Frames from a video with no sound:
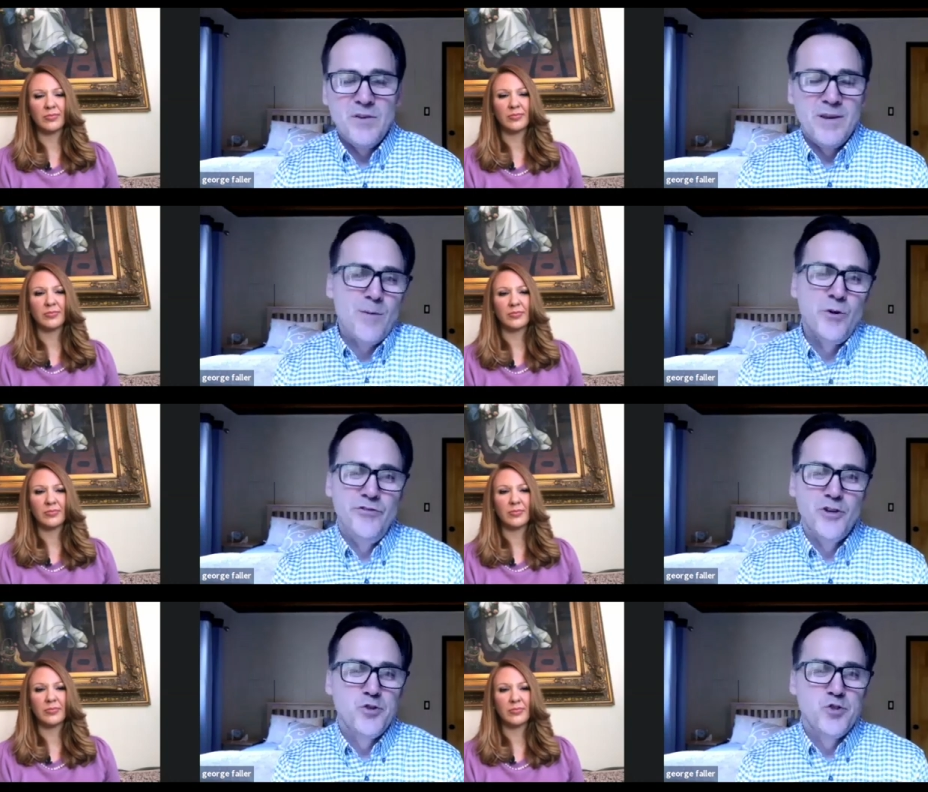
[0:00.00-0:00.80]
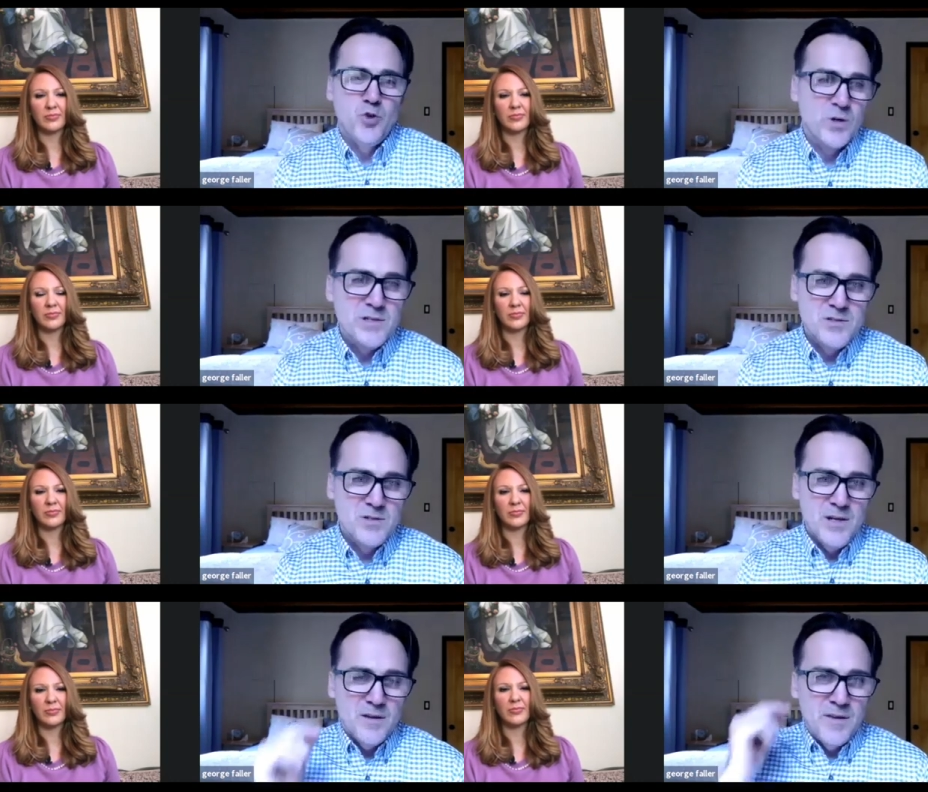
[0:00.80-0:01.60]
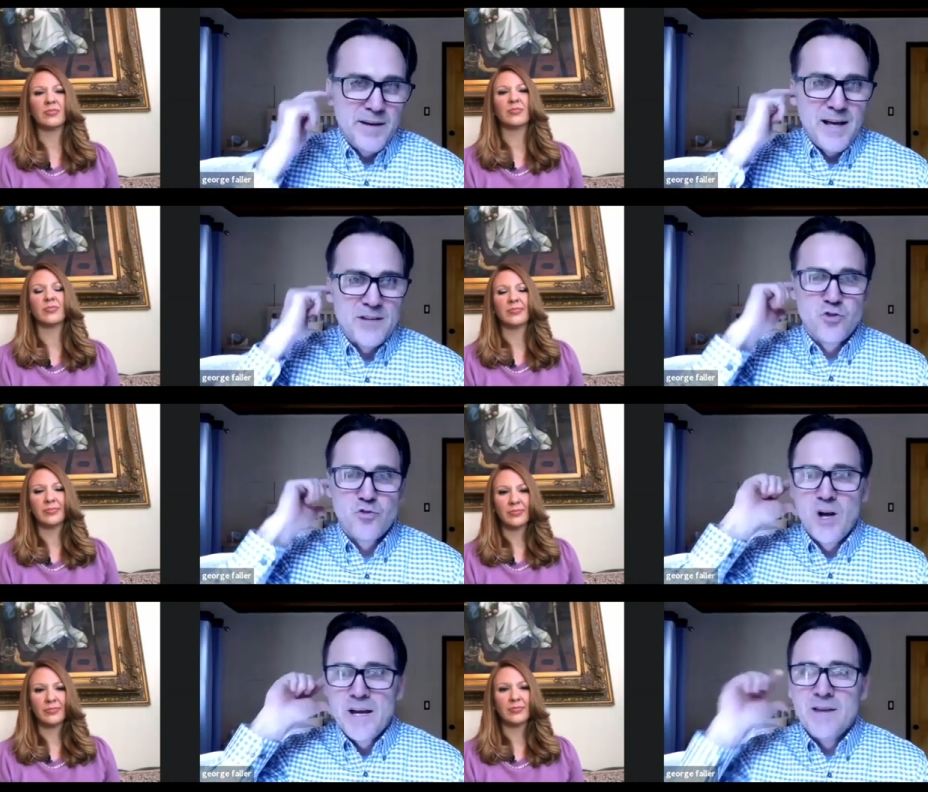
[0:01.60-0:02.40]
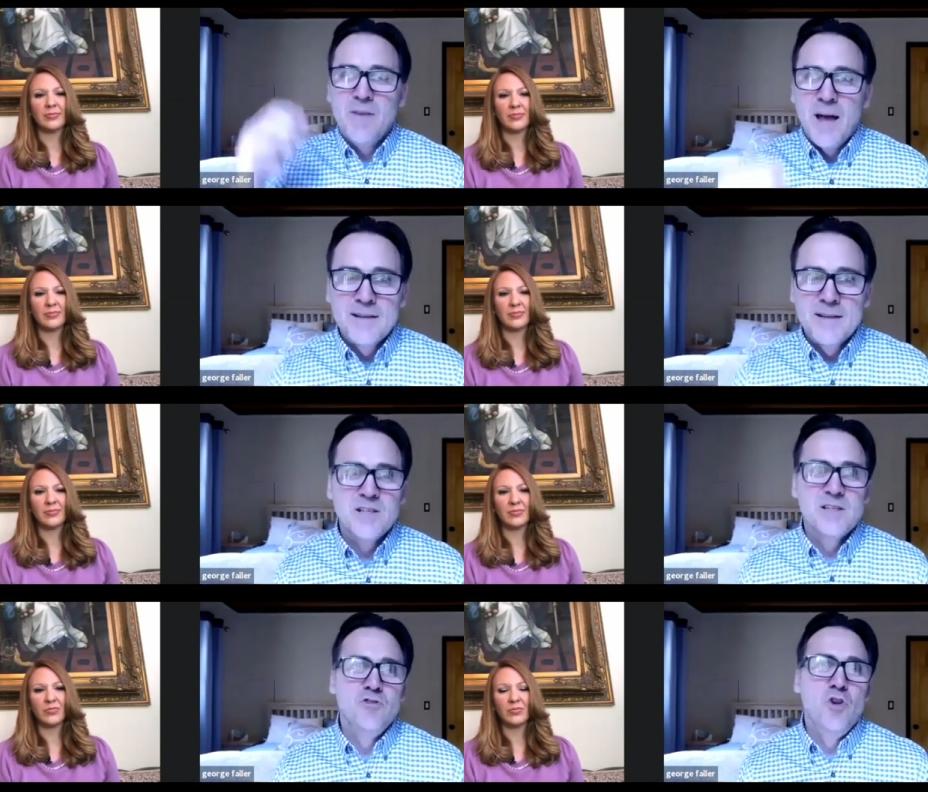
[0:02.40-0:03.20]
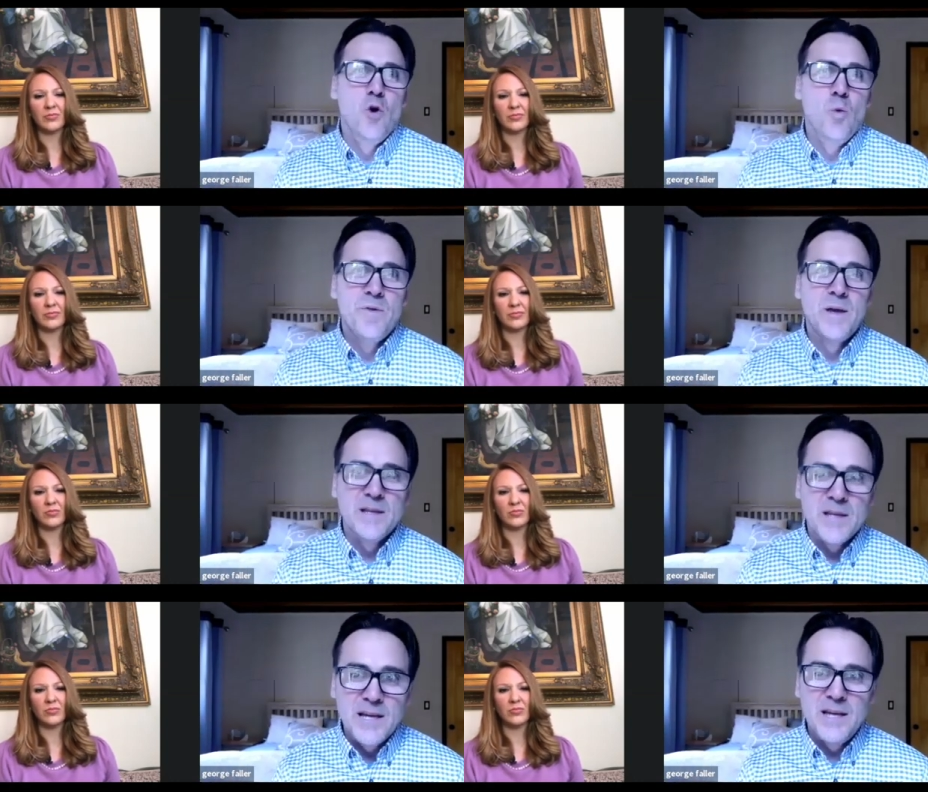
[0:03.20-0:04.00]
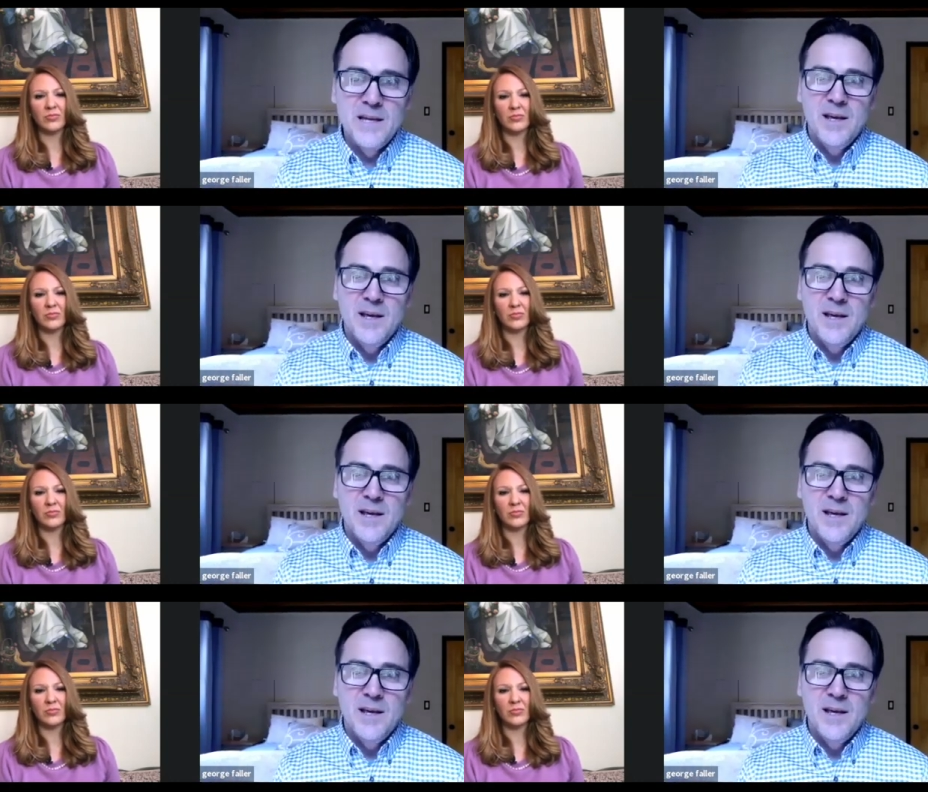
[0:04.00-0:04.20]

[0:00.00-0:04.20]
Speaker 1: That wasn't a choice. They're not trying not to know what they need.